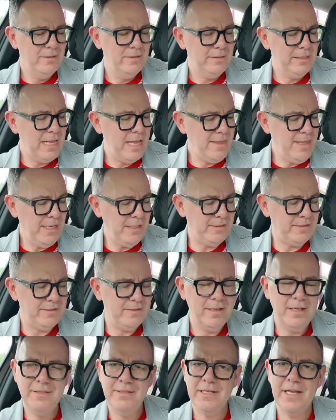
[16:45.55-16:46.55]
to get this
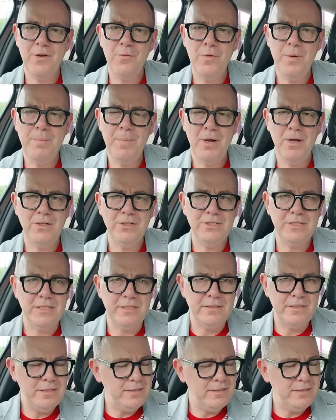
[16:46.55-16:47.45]
as a gift with purchase.